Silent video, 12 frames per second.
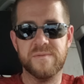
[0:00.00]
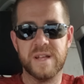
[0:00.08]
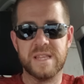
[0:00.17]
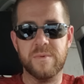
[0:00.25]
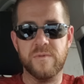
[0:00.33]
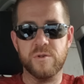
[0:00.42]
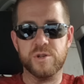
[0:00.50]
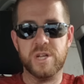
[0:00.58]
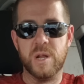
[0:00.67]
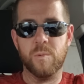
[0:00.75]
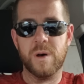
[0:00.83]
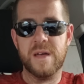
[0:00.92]
victim of your
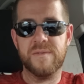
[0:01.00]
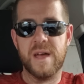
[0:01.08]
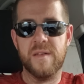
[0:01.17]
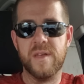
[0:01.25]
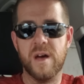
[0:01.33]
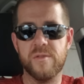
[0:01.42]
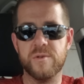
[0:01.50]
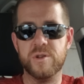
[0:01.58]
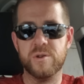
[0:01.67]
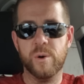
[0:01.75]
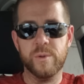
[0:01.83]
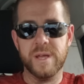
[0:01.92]
cheating wife and the other
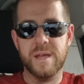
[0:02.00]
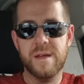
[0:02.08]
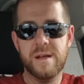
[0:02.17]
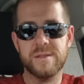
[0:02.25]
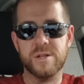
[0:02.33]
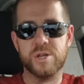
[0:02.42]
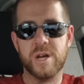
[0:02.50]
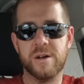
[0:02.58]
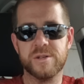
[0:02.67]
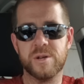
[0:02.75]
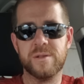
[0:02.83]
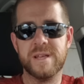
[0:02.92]
dude only. The
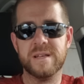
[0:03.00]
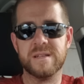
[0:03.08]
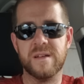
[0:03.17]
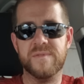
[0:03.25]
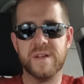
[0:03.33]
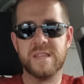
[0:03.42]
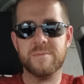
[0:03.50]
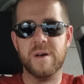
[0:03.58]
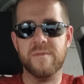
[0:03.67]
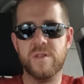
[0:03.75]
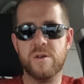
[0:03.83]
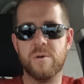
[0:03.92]
child certainly isn't a victim
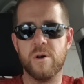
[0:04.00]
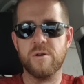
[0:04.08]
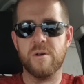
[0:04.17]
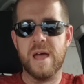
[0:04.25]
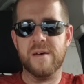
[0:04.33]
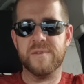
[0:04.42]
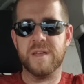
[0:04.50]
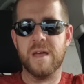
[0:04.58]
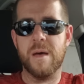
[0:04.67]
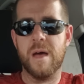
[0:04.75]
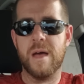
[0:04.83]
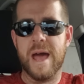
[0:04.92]
of you or your
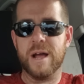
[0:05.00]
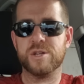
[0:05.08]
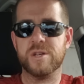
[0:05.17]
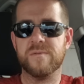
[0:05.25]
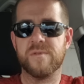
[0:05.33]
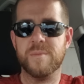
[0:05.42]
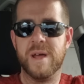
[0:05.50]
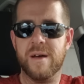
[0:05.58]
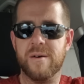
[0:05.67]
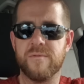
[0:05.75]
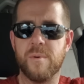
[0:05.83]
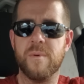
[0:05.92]
effing action from
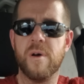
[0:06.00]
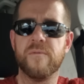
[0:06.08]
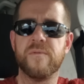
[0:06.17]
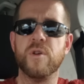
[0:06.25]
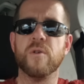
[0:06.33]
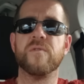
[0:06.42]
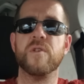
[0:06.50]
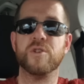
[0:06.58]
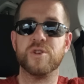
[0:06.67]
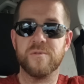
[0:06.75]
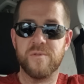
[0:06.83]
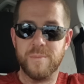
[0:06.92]
that. Your
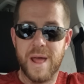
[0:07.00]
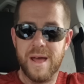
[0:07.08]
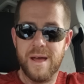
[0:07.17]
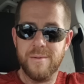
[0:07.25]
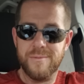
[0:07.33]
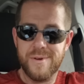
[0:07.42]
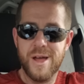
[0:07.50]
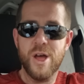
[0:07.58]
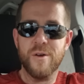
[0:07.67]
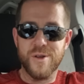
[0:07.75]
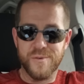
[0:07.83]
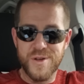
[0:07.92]
future
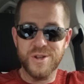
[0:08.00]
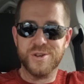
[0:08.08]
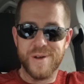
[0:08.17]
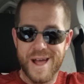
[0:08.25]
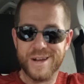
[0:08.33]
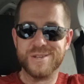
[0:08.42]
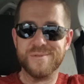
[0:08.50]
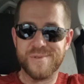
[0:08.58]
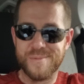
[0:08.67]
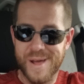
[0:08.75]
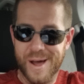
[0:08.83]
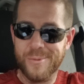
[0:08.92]
action
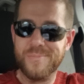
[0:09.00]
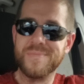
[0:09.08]
from now.